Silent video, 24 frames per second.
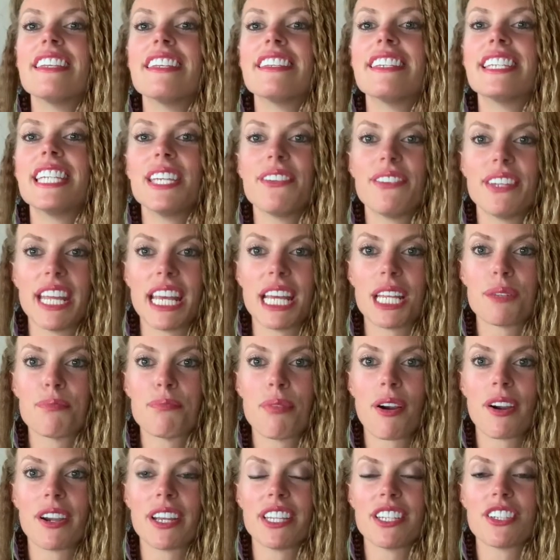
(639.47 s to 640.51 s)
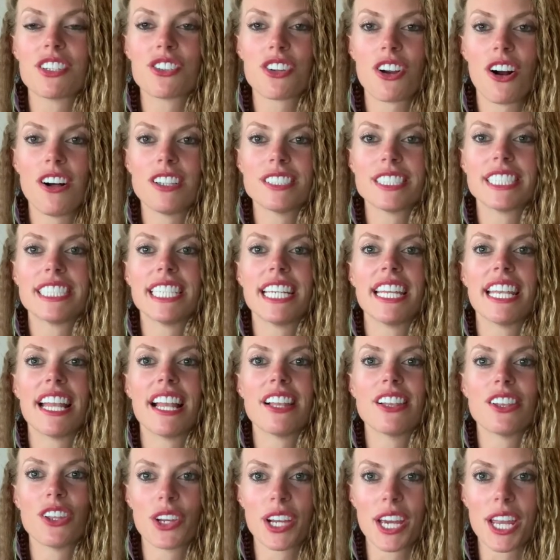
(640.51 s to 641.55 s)
Diva Dance Parties, Charleston,
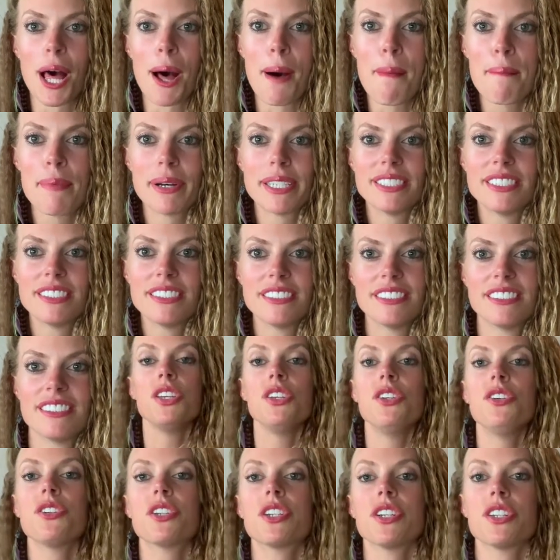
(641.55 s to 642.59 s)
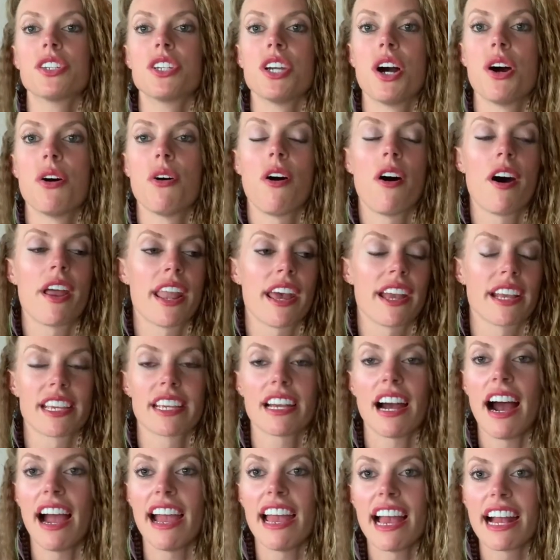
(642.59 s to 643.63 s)
look it up. You could go on a
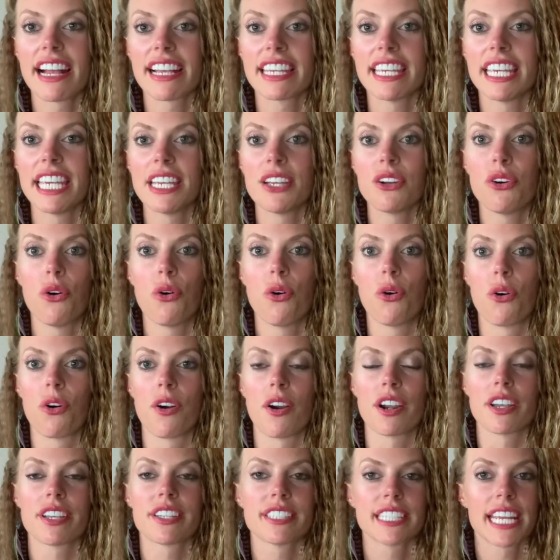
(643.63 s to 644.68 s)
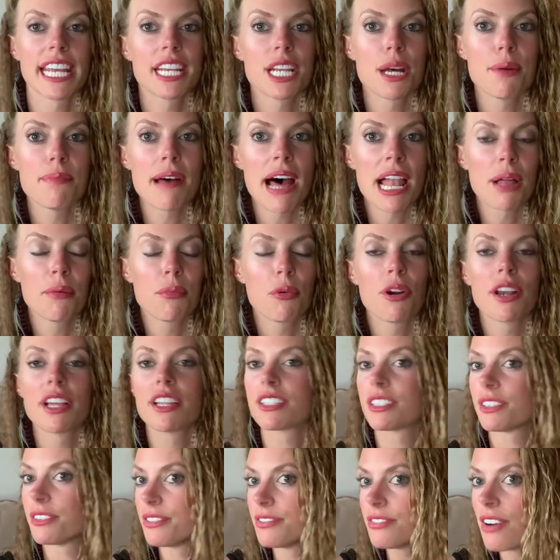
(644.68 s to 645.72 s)
kayaking or stand-up paddleboarding
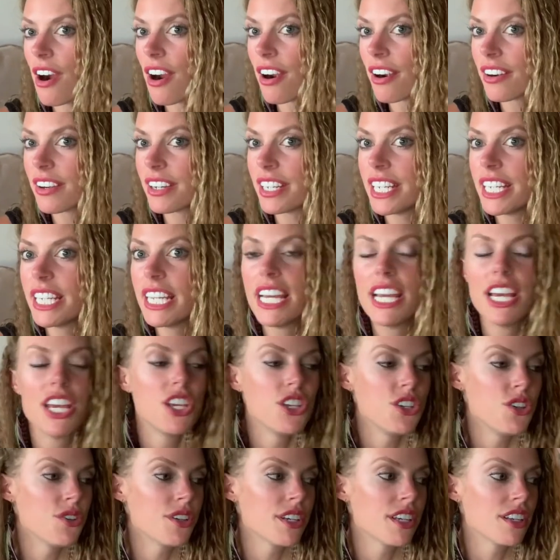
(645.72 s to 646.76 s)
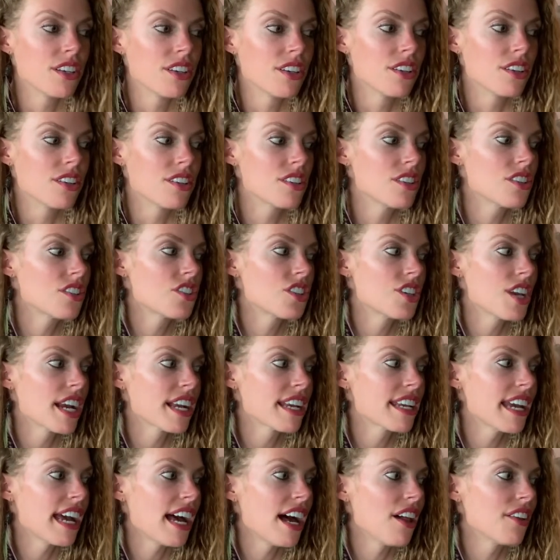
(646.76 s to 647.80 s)
safari. You can
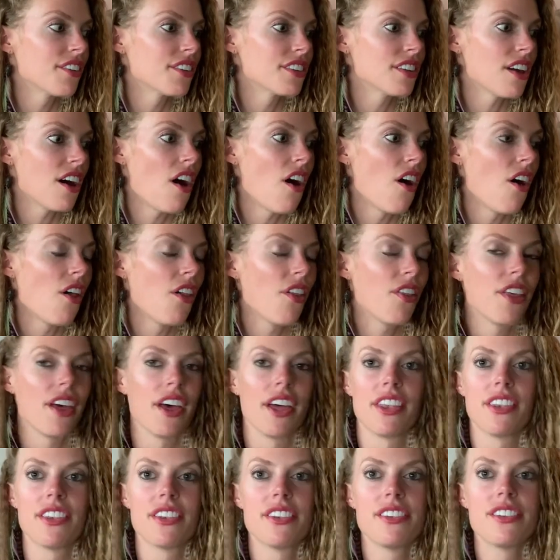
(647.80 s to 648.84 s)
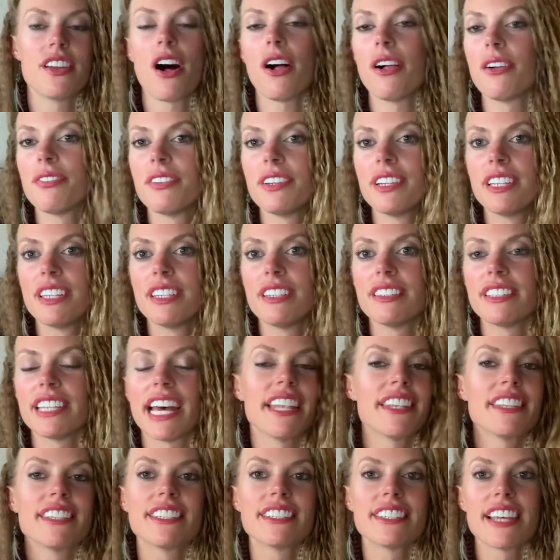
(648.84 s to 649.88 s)
check out all the dolphins
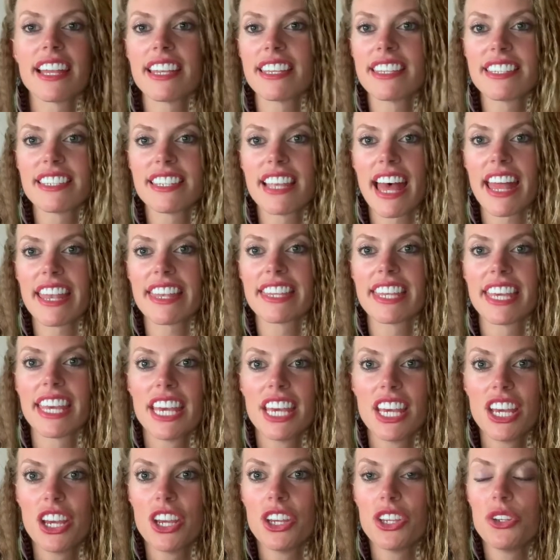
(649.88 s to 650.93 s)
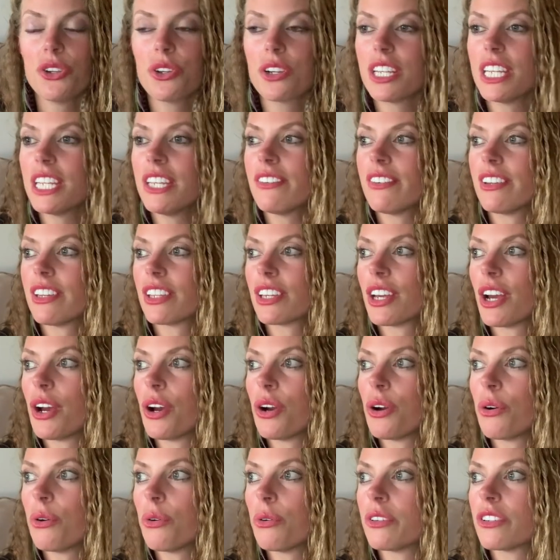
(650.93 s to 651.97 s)
at sunset. You could even
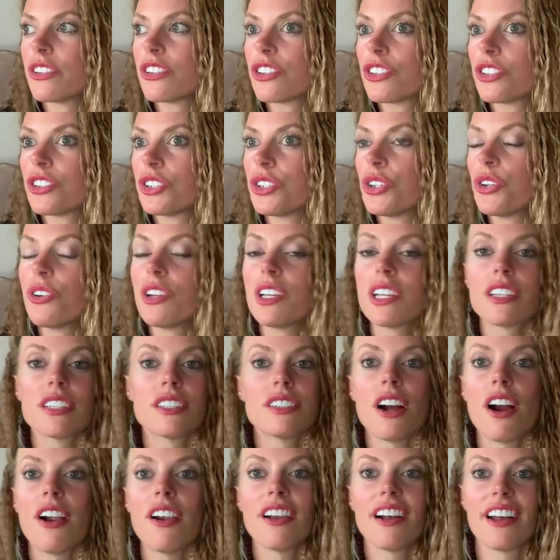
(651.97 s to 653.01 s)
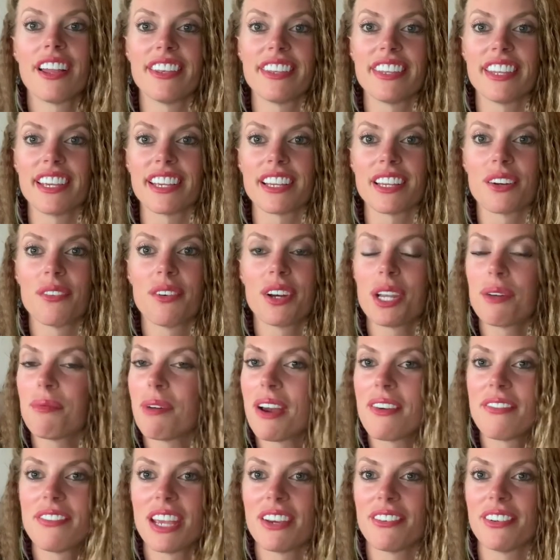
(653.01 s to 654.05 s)
go shooting star hunting, one of
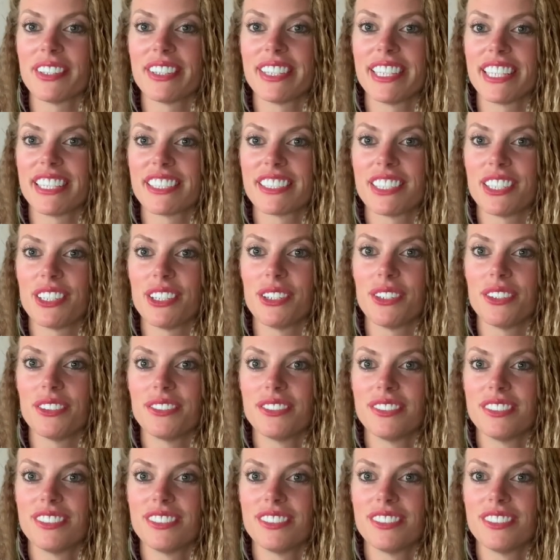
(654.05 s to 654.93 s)
my favorite things to do.